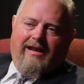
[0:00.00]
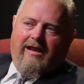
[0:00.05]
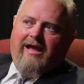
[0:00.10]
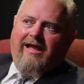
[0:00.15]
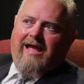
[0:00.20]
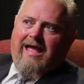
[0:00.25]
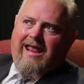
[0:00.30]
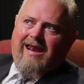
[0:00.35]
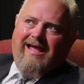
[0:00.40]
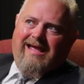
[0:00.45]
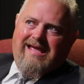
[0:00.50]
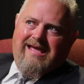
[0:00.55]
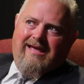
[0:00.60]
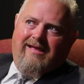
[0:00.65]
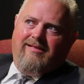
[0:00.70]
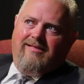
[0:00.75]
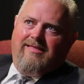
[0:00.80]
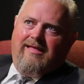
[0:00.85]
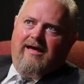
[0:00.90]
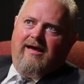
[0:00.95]
And I
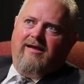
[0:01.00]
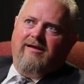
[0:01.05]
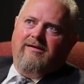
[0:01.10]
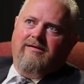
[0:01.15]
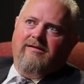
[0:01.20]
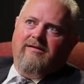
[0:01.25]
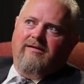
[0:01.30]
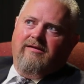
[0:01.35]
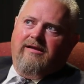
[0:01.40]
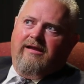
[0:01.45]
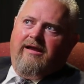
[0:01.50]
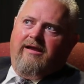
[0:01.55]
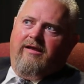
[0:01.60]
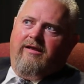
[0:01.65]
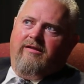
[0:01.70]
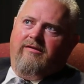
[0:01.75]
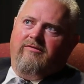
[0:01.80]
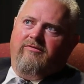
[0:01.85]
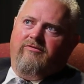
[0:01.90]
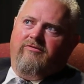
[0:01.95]
get that.
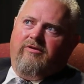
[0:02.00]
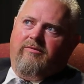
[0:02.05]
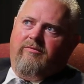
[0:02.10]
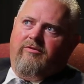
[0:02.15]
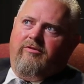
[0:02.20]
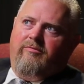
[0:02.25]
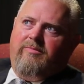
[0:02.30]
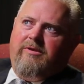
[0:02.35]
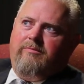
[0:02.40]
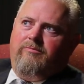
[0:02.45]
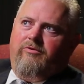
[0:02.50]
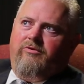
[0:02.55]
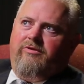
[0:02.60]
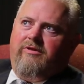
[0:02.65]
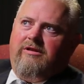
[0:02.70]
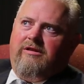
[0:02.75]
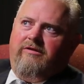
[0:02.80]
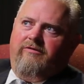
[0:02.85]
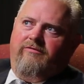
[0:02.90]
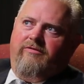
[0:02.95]
And some of the people
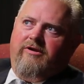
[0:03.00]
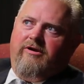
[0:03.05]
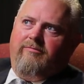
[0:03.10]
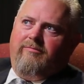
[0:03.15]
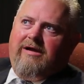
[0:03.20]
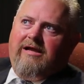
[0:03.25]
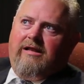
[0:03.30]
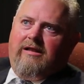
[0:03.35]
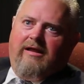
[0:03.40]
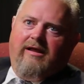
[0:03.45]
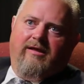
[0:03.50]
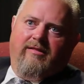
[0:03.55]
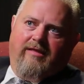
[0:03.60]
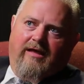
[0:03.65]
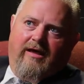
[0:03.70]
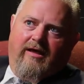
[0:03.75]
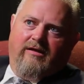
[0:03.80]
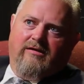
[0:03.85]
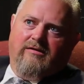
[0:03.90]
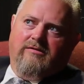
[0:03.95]
that live there might like
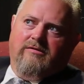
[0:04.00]
that.